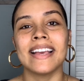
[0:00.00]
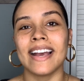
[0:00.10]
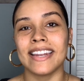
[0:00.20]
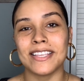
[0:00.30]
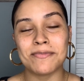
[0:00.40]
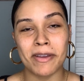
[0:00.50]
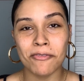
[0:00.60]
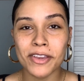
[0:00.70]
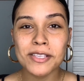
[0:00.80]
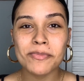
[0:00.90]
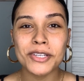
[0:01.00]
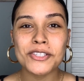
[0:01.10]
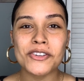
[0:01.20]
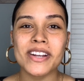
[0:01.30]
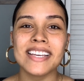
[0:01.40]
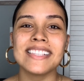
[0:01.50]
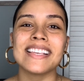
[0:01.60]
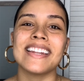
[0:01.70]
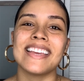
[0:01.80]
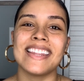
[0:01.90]
I need my face moisturized
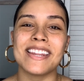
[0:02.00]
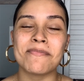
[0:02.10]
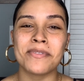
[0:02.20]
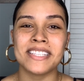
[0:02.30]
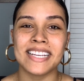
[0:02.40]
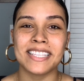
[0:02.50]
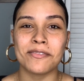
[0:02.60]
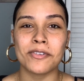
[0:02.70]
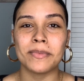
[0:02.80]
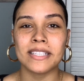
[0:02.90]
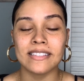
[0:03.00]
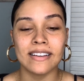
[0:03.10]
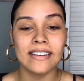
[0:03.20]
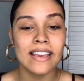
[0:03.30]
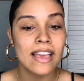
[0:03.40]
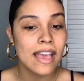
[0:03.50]
and I need it protected from the sun.